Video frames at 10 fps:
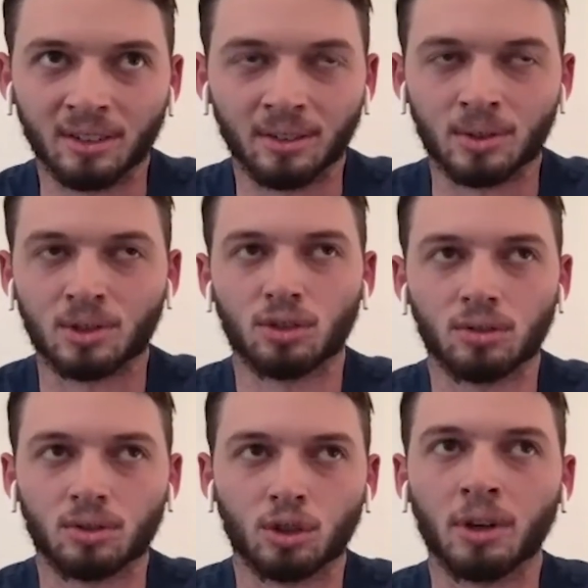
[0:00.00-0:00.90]
there's
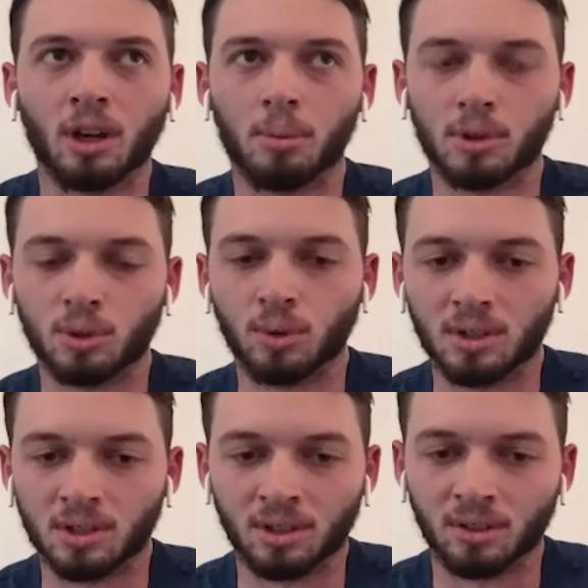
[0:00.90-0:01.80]
so many
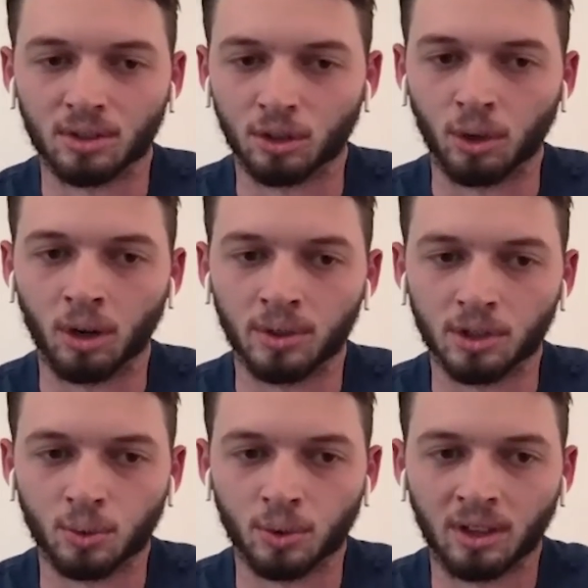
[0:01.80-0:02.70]
opportunities to grow,
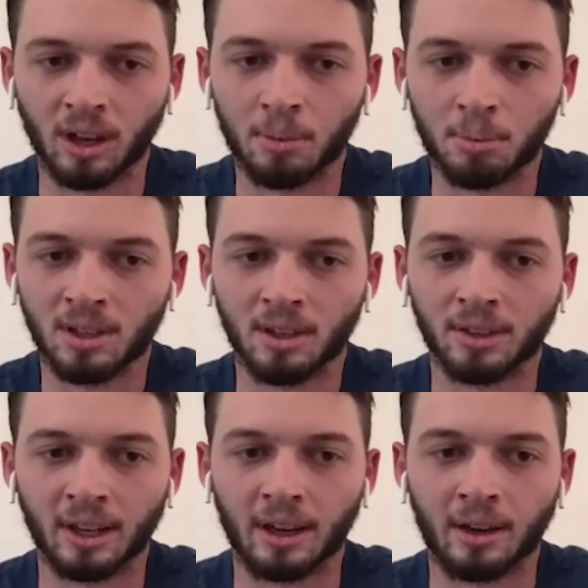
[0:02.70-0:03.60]
and just with the IP
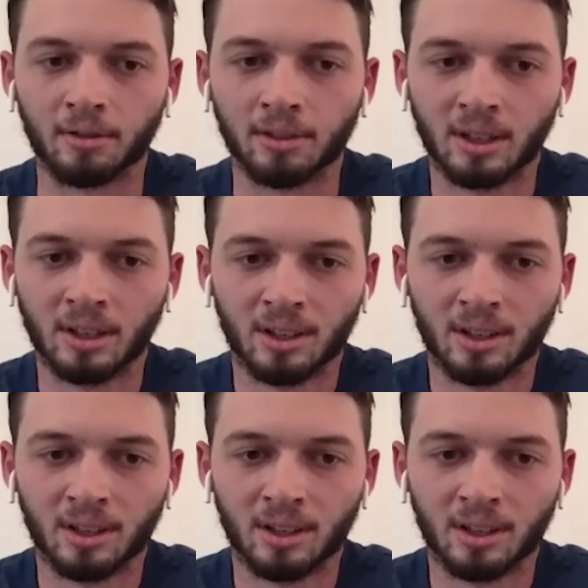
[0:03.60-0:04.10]
that they have,